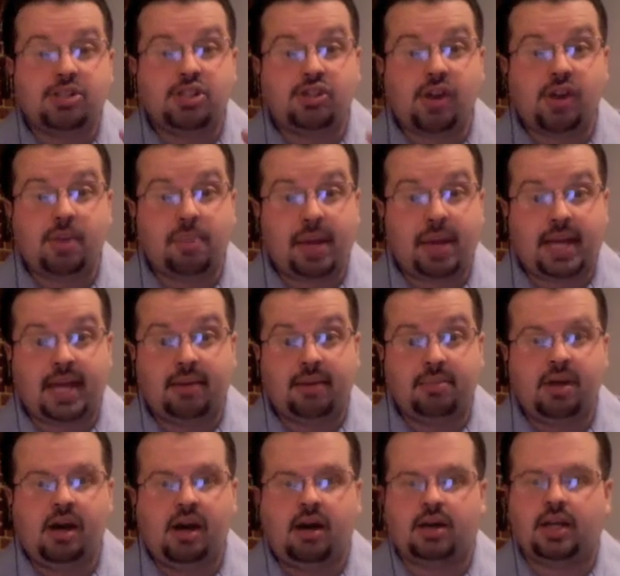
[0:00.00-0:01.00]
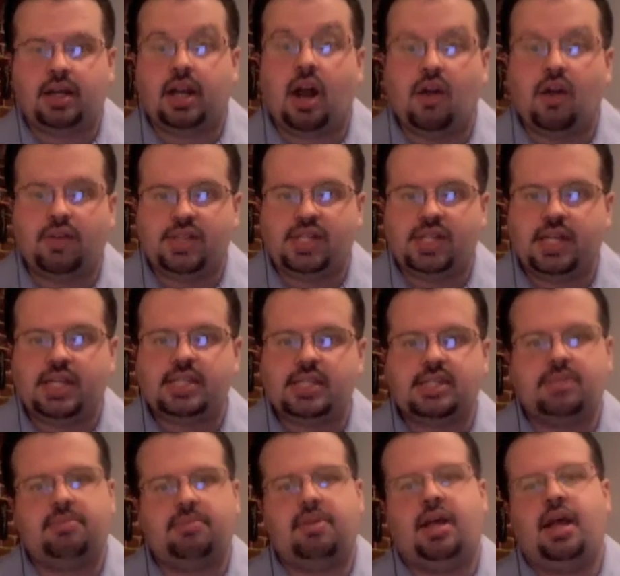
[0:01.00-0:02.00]
straight back at Mark and
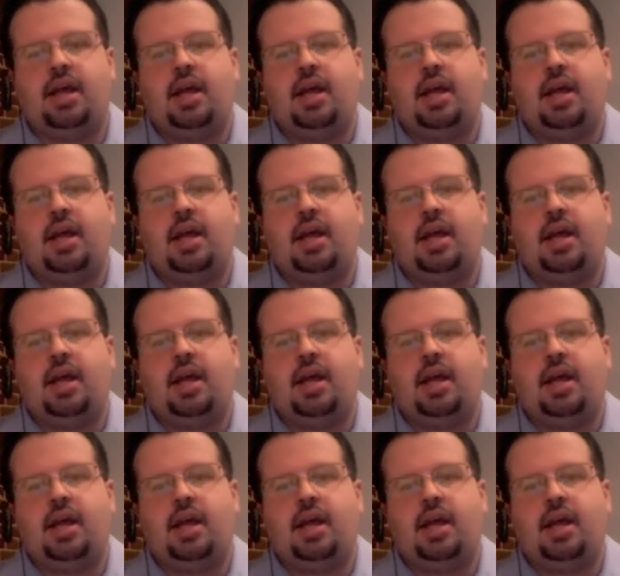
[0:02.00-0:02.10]
overtakes him.